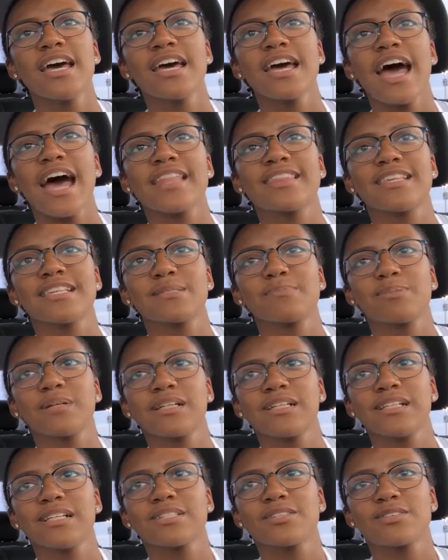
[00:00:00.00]
had this
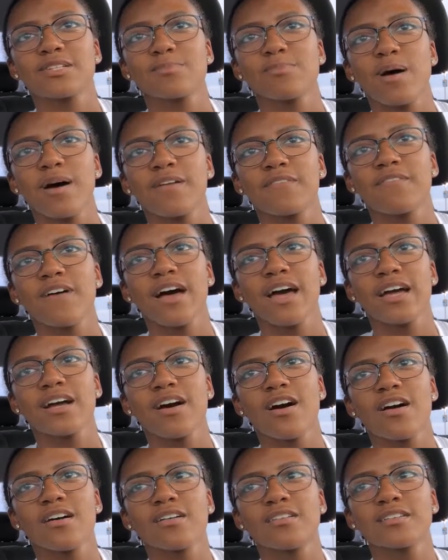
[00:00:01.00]
playlist on Spotify
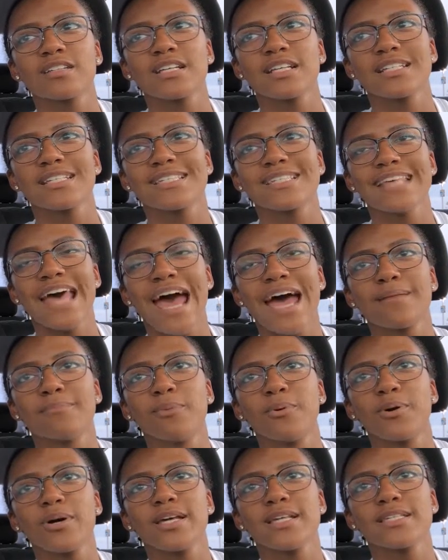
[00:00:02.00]
called Sad
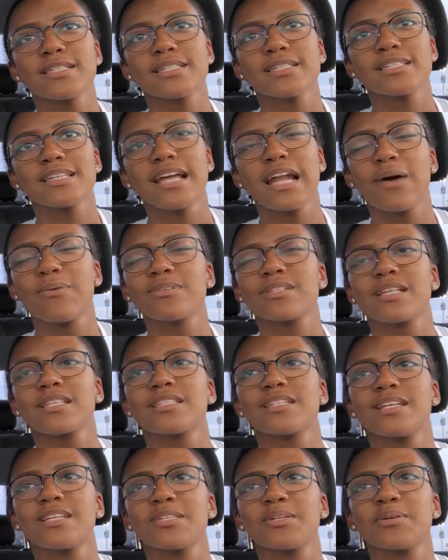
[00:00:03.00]
Boys, and I was
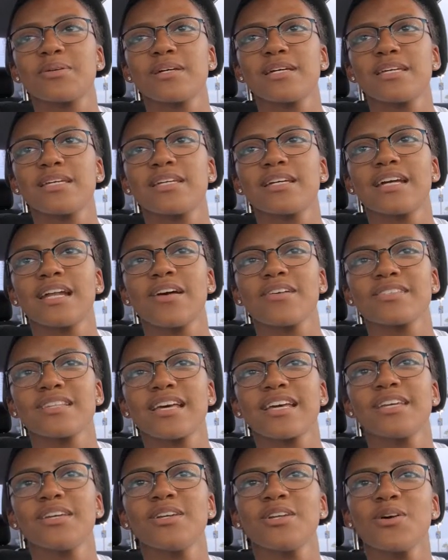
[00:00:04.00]
listening to it and I was
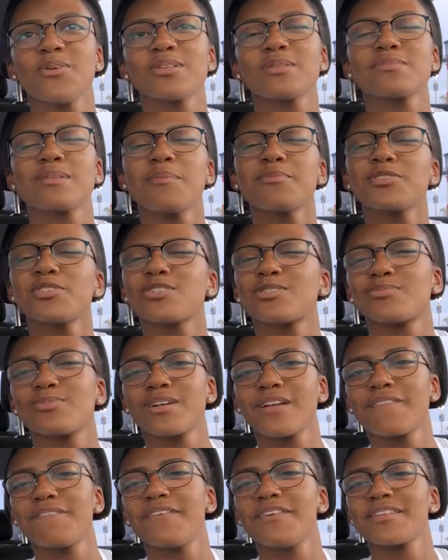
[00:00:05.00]
like, you know, sometimes you just
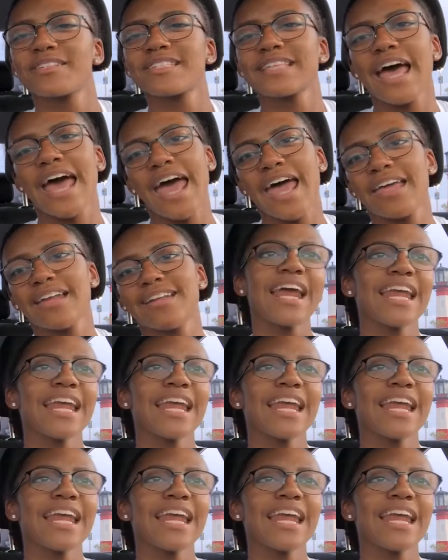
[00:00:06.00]
want to feel sad.